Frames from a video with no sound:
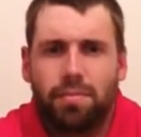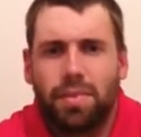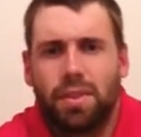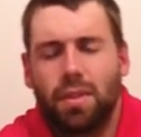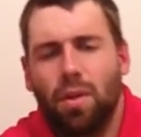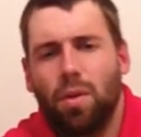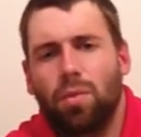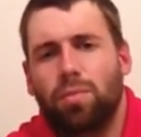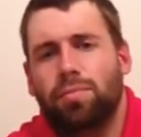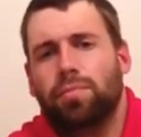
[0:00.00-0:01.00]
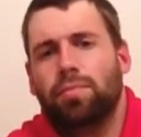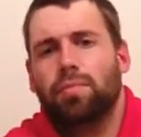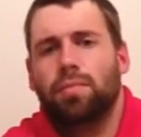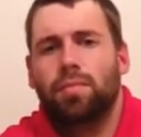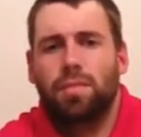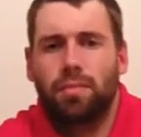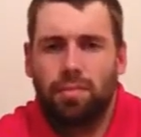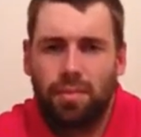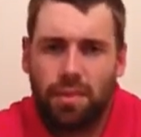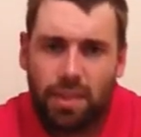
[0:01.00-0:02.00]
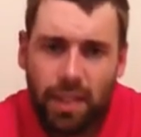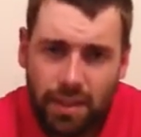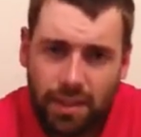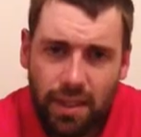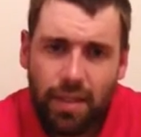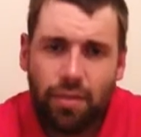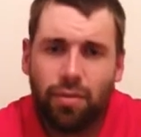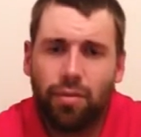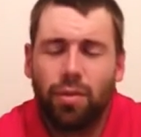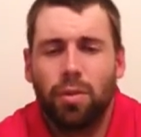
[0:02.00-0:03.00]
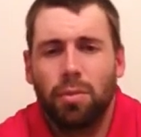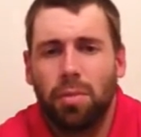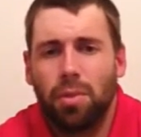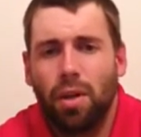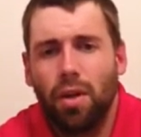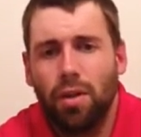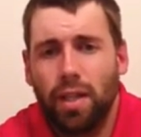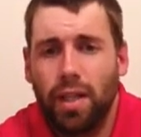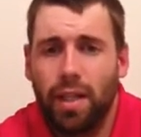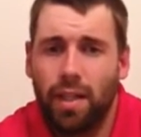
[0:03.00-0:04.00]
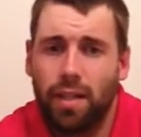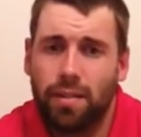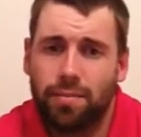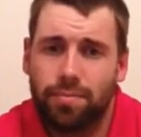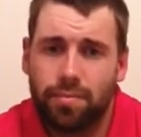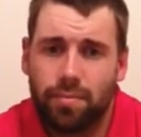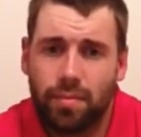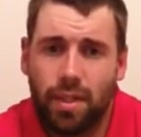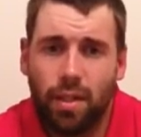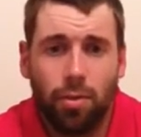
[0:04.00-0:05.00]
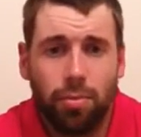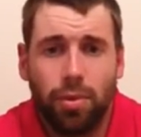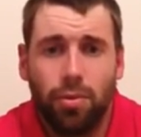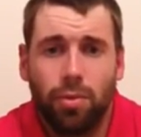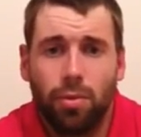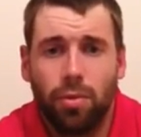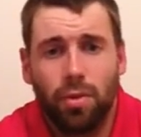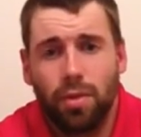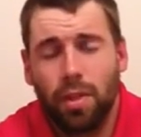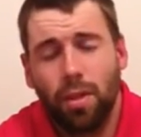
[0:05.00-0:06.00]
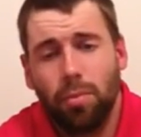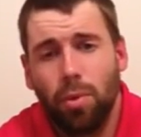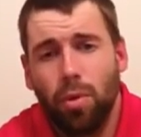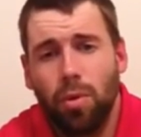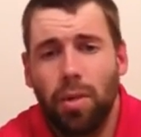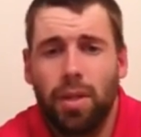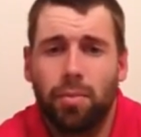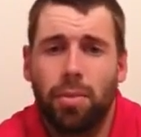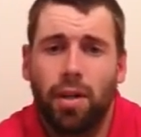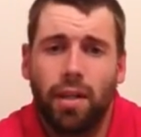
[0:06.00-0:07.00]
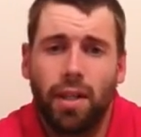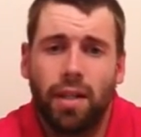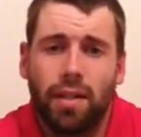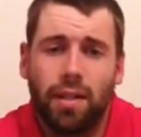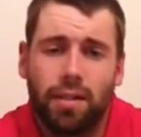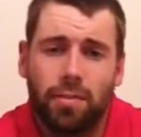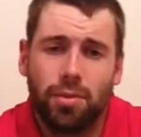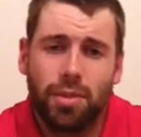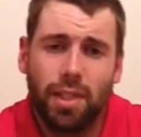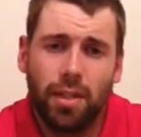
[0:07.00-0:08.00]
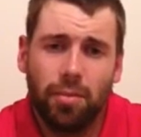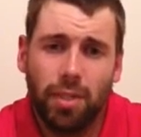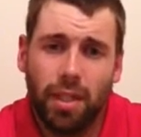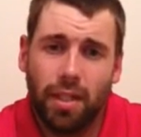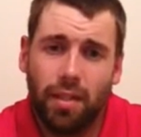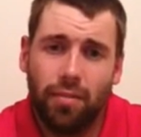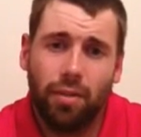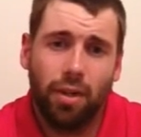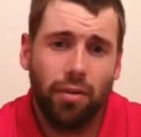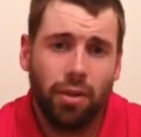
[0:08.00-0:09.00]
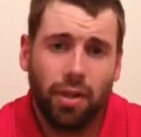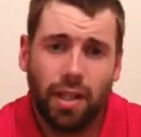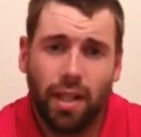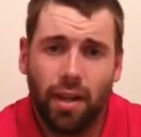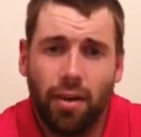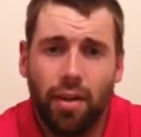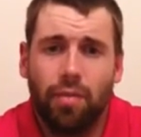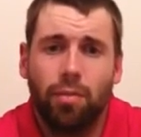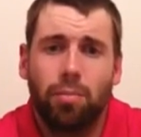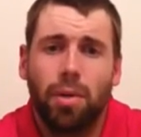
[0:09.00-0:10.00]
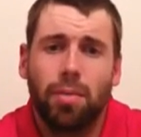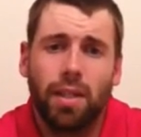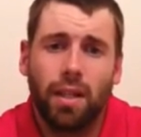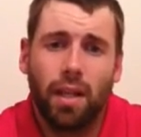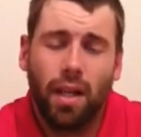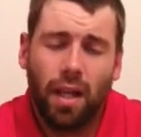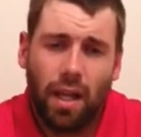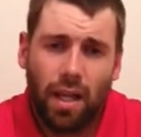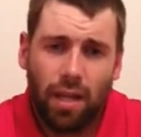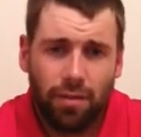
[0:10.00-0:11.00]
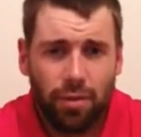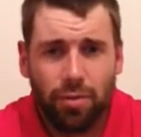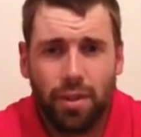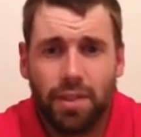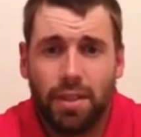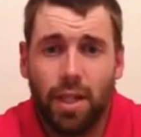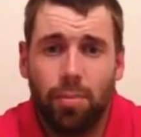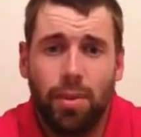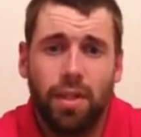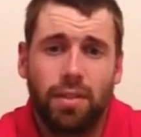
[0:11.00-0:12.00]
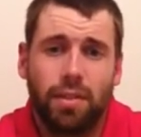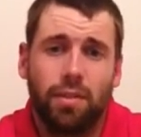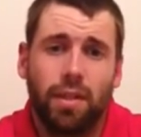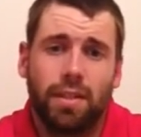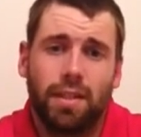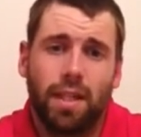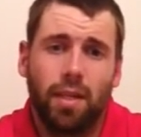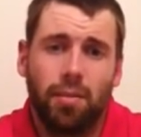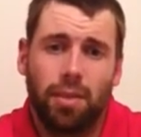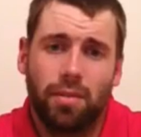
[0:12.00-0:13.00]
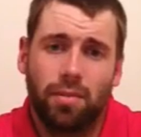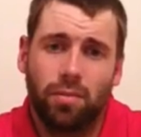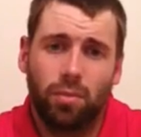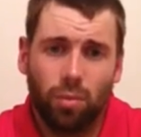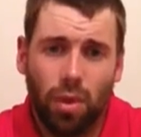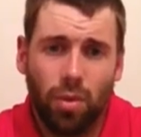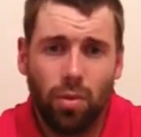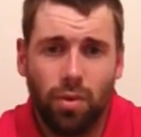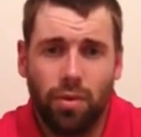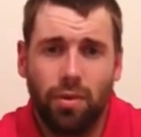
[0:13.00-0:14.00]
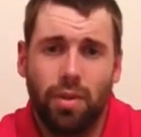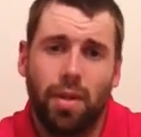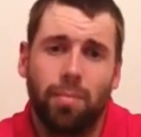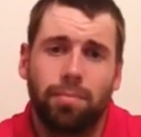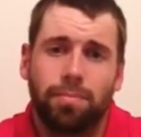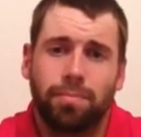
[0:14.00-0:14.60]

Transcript: So yes, thank you for viewing my blog, and I hope you learned a little more about the Pawnee Indian Museum, and if you're ever in the area of Republic, feel free to stop in. It's a great time and well worth your time.